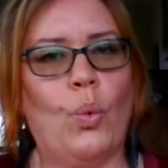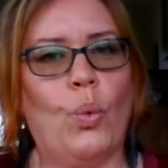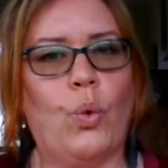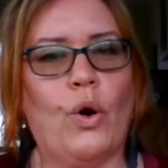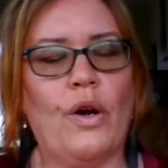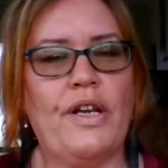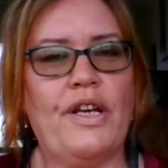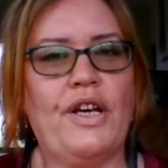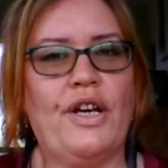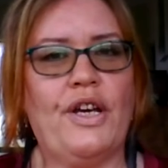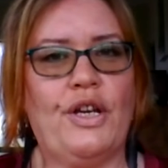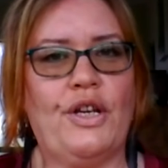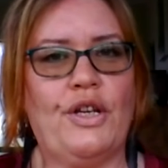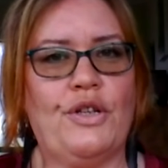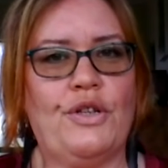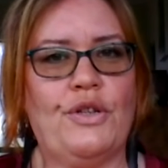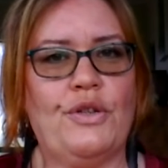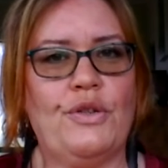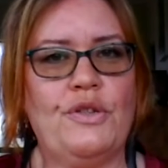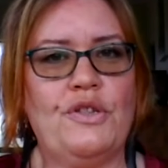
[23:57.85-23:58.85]
what are you going
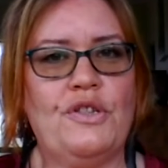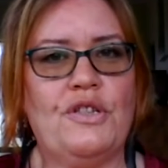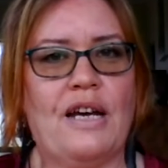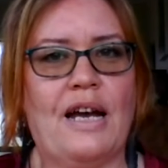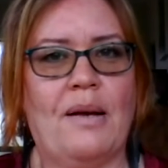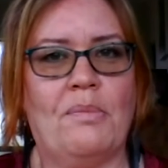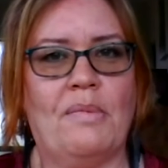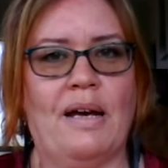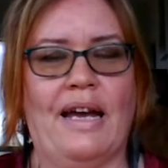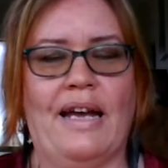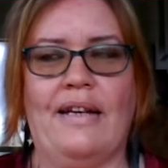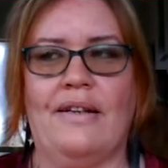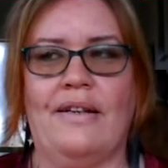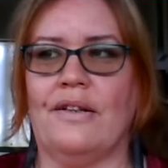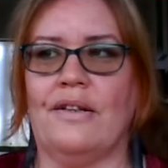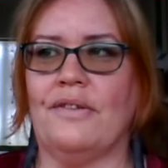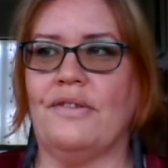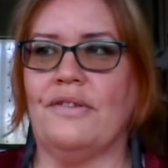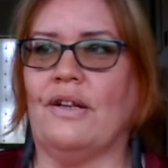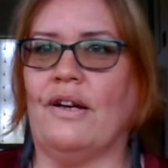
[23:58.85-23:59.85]
to do, Charmaine?
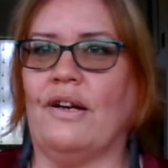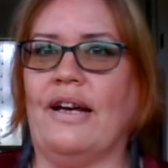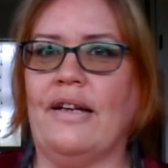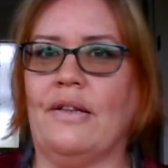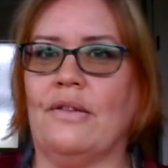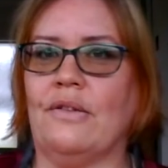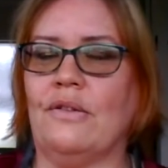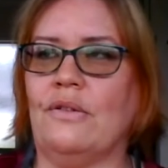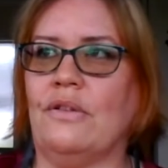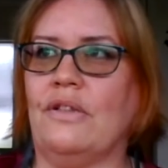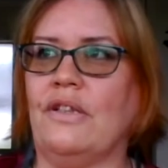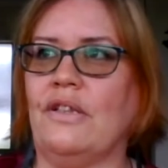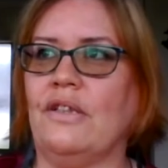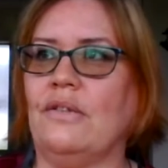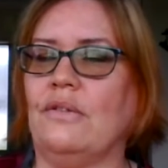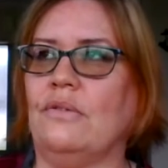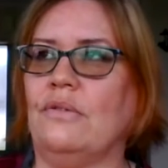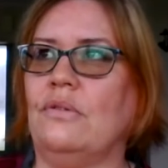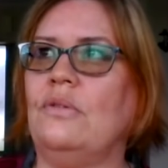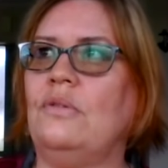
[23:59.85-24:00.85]
And I was like, oh,
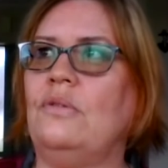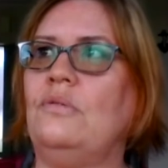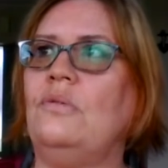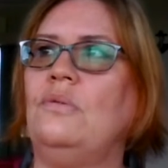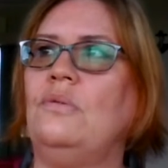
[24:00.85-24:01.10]
hell,